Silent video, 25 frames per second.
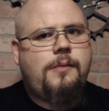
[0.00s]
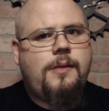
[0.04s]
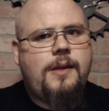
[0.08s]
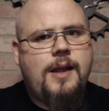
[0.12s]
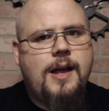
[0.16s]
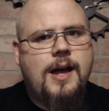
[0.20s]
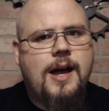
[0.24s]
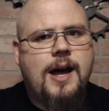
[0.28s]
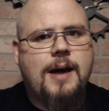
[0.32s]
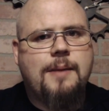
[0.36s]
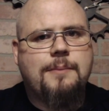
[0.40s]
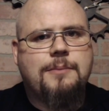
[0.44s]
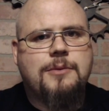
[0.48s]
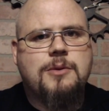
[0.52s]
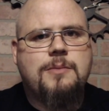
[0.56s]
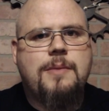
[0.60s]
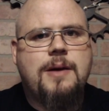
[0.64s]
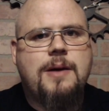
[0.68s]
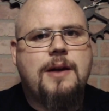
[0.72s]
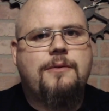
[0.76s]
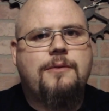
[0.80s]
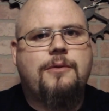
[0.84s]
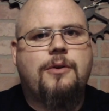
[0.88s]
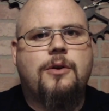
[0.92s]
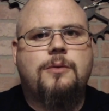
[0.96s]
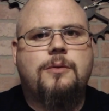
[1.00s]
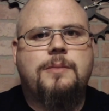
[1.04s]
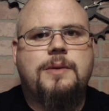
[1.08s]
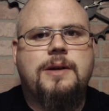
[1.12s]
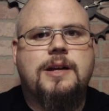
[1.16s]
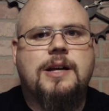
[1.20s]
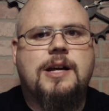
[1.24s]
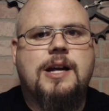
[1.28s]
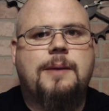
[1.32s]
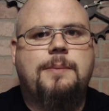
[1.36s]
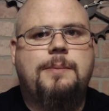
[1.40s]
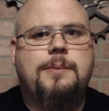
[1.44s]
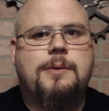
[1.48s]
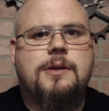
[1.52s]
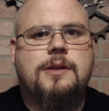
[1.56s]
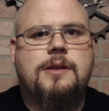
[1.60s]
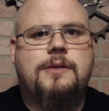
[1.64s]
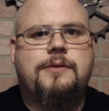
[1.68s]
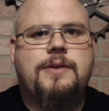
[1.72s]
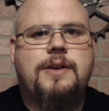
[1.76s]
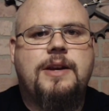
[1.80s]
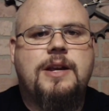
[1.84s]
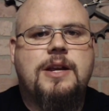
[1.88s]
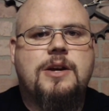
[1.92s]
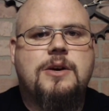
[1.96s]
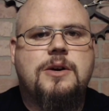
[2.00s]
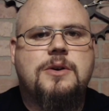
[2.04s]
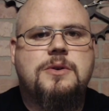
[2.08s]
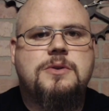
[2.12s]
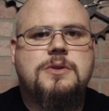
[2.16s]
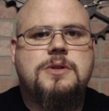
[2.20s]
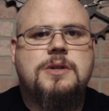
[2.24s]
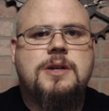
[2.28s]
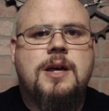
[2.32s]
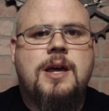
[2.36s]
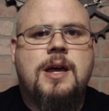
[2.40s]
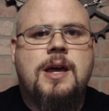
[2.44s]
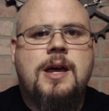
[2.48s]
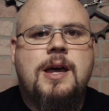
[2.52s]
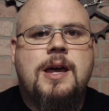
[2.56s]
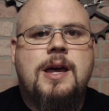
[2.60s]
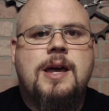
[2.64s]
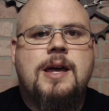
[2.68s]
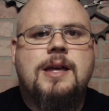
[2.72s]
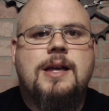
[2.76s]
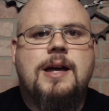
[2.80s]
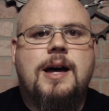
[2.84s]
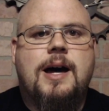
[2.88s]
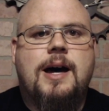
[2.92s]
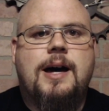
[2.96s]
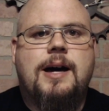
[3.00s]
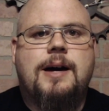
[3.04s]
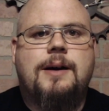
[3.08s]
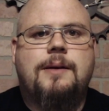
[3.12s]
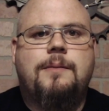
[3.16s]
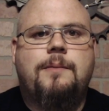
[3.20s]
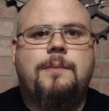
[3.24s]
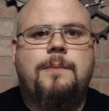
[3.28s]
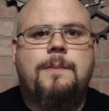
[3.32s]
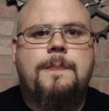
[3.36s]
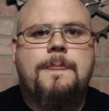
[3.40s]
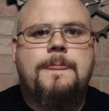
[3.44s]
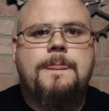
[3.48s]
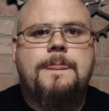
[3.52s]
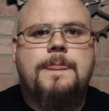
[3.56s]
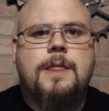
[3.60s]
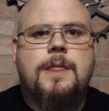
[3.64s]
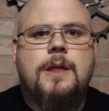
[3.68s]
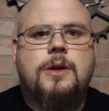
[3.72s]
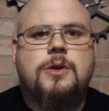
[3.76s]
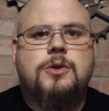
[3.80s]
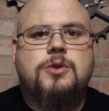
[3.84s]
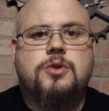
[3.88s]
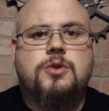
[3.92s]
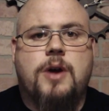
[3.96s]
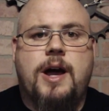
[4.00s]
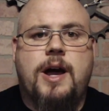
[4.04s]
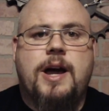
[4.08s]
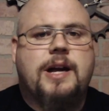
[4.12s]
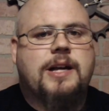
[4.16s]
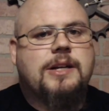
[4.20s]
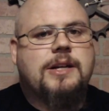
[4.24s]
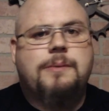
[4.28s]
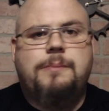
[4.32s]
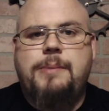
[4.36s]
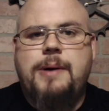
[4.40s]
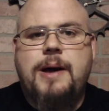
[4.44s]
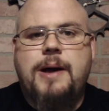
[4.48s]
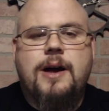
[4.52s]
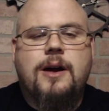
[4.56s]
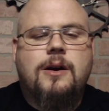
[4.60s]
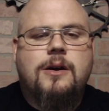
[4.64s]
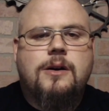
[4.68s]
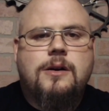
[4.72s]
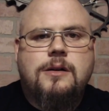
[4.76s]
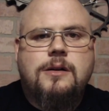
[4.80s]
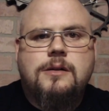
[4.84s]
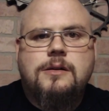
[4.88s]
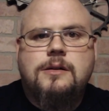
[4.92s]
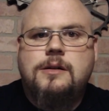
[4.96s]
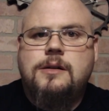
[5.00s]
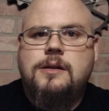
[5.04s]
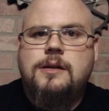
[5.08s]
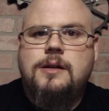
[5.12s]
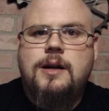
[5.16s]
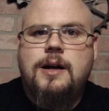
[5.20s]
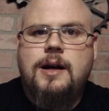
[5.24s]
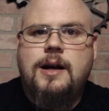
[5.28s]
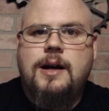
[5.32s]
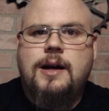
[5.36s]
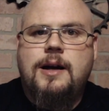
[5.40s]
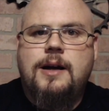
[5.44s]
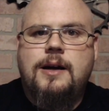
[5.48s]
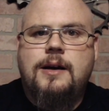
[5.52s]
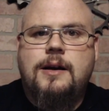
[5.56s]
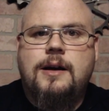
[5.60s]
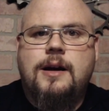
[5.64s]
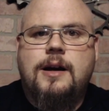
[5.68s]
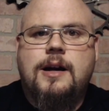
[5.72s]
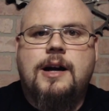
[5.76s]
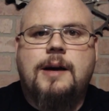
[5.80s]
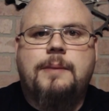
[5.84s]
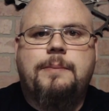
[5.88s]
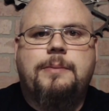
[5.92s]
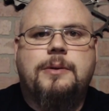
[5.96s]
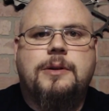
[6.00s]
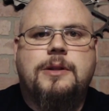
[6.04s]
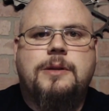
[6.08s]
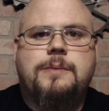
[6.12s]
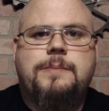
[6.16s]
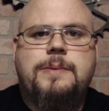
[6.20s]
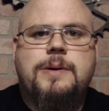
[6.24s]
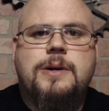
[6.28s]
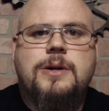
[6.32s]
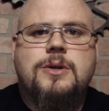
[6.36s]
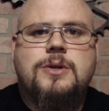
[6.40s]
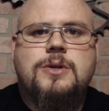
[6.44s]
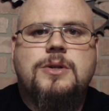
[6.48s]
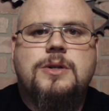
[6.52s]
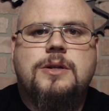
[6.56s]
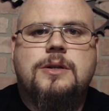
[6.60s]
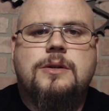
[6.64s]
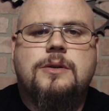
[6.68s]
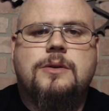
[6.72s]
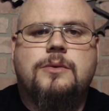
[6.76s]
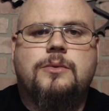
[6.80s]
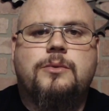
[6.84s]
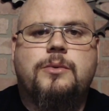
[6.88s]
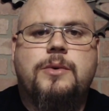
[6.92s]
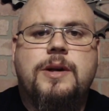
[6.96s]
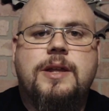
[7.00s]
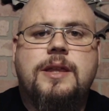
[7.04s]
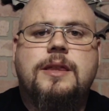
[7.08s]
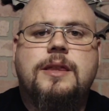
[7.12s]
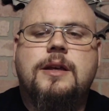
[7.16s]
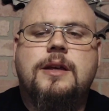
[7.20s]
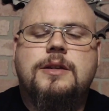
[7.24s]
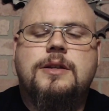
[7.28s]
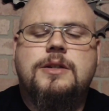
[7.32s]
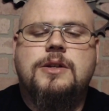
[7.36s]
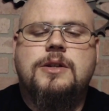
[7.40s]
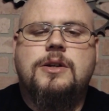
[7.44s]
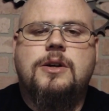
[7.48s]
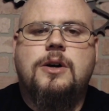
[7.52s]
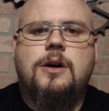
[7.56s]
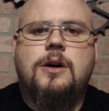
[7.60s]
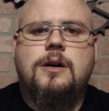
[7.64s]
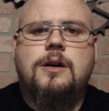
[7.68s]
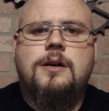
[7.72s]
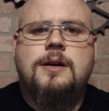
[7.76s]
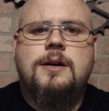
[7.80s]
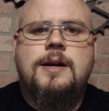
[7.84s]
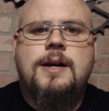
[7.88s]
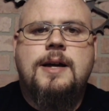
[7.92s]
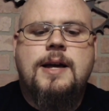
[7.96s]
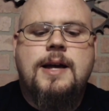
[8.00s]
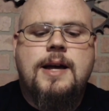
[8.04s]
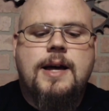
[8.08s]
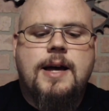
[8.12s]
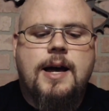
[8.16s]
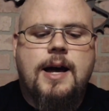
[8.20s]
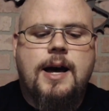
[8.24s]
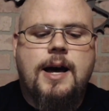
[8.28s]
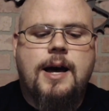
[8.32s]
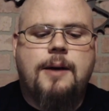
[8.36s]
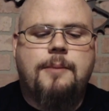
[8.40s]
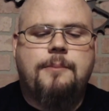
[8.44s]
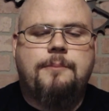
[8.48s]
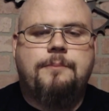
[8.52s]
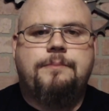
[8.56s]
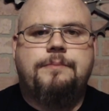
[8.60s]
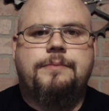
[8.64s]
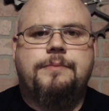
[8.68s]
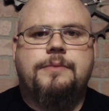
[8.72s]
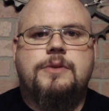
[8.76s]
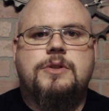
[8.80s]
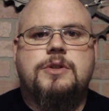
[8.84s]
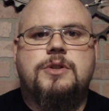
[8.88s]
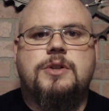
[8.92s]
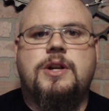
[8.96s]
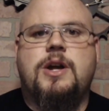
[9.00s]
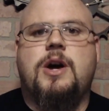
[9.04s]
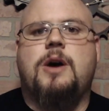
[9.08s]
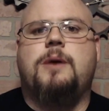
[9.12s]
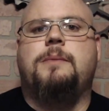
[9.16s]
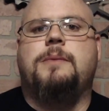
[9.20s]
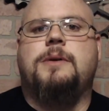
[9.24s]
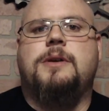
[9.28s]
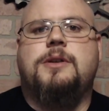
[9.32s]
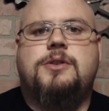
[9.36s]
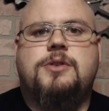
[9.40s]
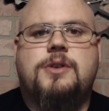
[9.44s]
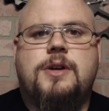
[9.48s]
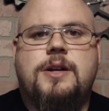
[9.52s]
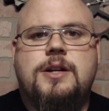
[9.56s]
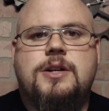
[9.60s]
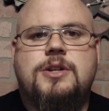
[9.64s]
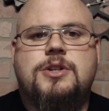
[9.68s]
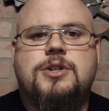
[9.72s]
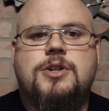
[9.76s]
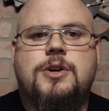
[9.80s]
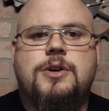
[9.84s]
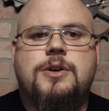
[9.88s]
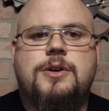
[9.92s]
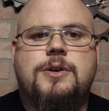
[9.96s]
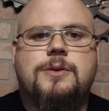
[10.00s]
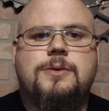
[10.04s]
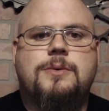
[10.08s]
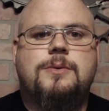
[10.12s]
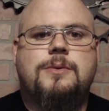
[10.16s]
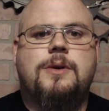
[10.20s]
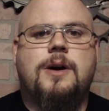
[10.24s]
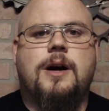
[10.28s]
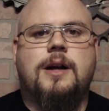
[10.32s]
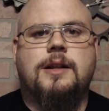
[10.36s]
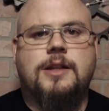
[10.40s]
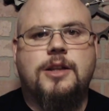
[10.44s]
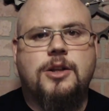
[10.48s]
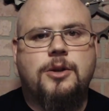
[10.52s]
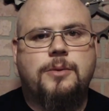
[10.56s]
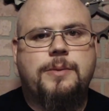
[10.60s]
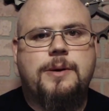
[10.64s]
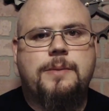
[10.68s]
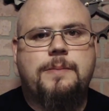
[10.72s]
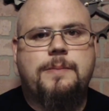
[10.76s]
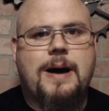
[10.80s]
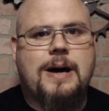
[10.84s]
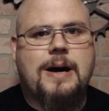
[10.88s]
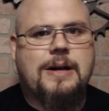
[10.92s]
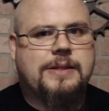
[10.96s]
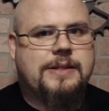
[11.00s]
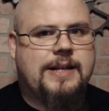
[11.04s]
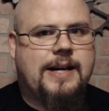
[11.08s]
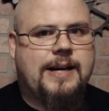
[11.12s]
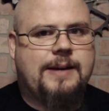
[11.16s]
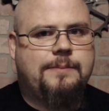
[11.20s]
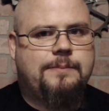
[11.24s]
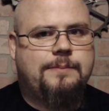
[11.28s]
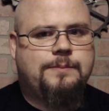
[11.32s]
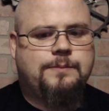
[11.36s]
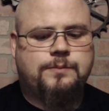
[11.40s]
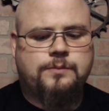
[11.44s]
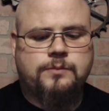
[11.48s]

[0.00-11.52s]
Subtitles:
You may have heard me in a couple of the videos um, trying to pair a couple of the beers with a cigar. So now I'm going to try to show you a little bit about that.